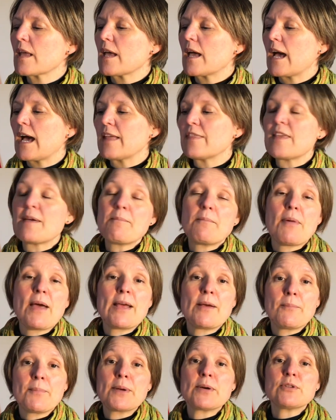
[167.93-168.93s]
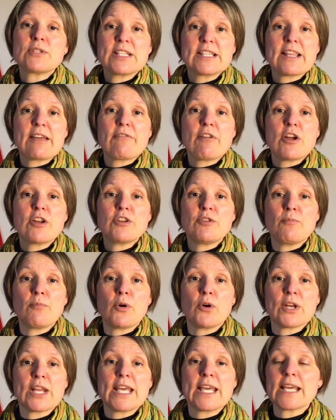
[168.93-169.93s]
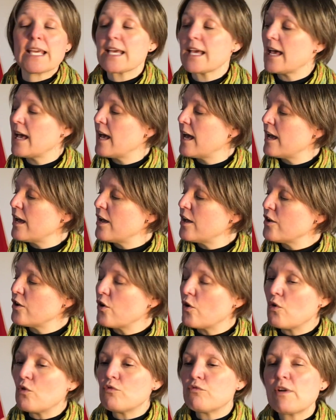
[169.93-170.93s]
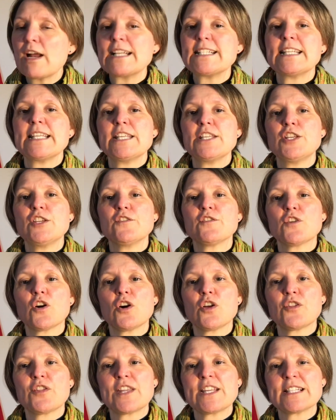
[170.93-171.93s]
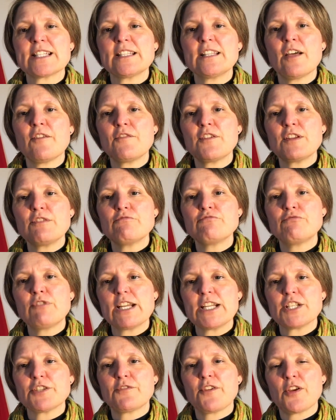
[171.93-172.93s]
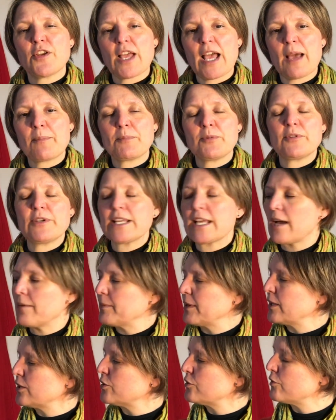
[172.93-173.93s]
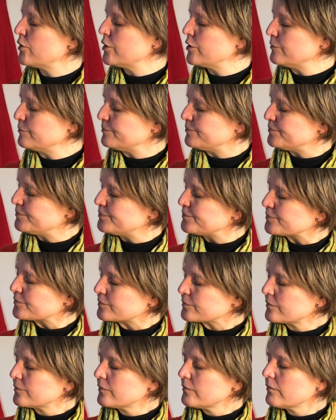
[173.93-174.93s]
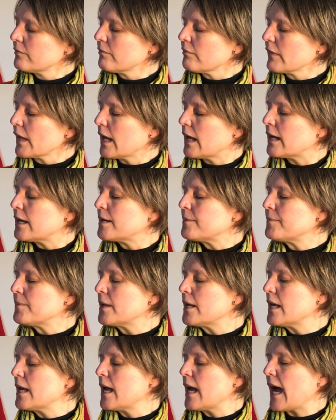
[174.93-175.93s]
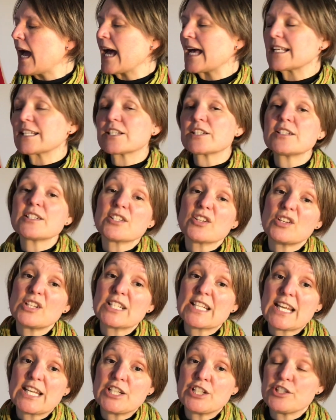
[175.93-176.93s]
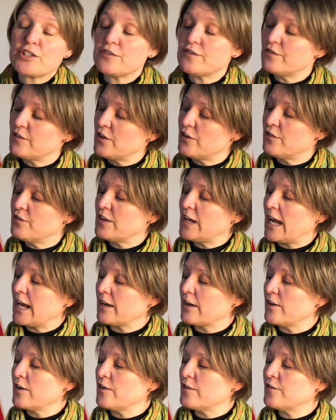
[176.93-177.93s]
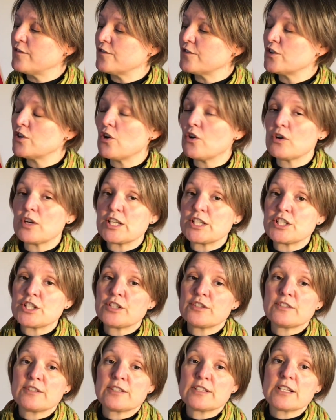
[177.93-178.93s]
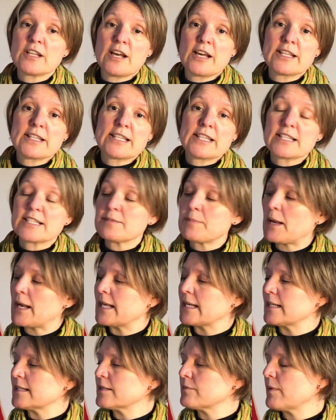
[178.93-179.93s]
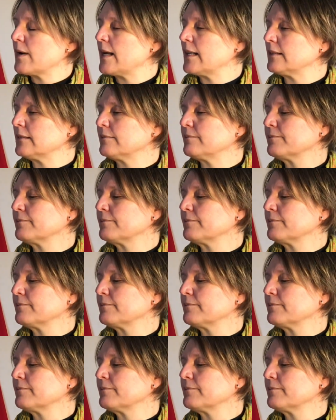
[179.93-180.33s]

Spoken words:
then building their own mnemonic. Already you've got this lovely rich vocabulary coming through, and consolidation of knowledge and the spelling as well.